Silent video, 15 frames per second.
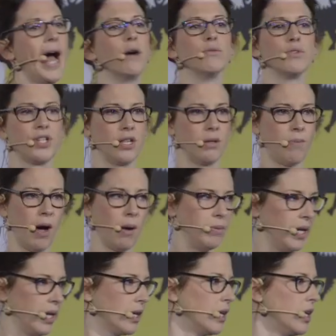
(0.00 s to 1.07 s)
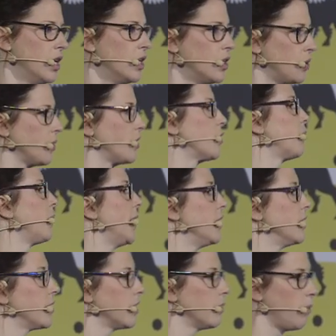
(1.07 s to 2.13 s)
out to the public, to
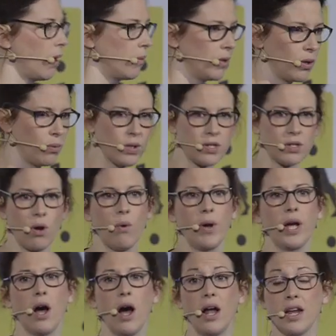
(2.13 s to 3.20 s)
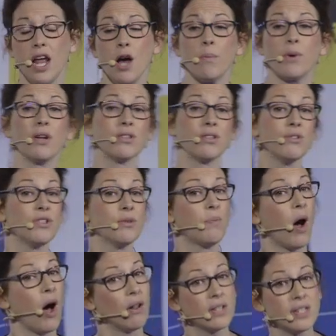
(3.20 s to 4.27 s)
explain to the public what's going on, but also to
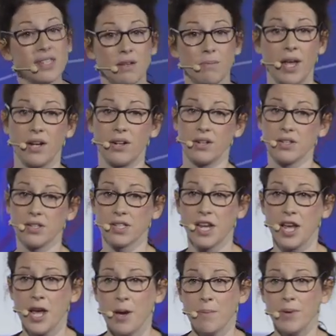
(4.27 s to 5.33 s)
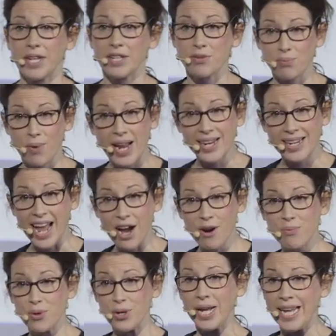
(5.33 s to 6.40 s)
policymakers. Because right now
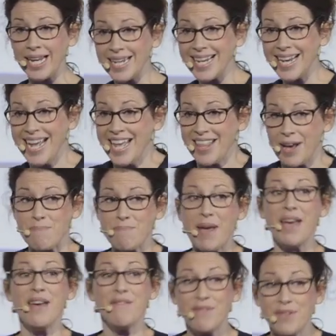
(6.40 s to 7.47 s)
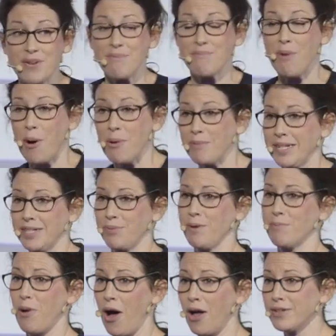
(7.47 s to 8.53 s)
we're in a pivotal moment where
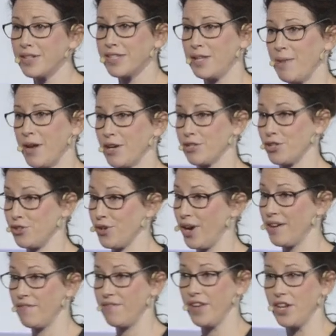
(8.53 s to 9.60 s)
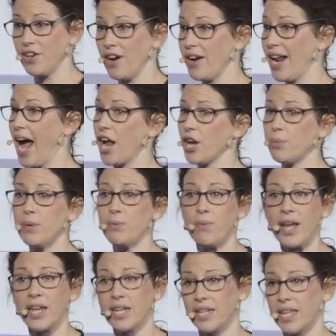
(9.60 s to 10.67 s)
policymakers are trying to figure out how do we
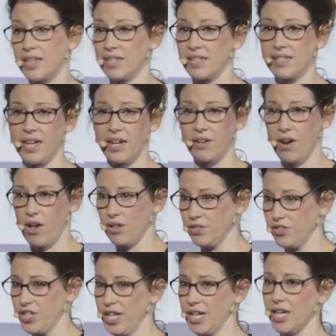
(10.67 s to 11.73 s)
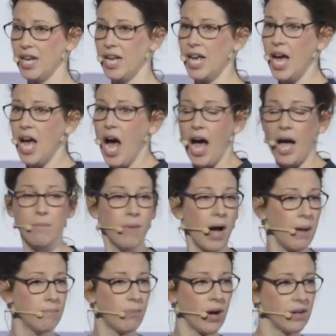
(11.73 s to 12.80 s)
regulate this technology. I'm,
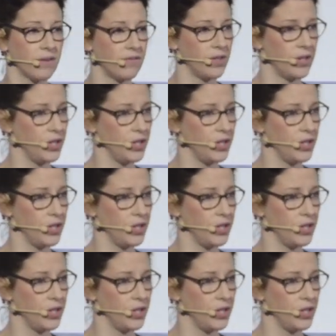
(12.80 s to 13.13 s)
I'm part of the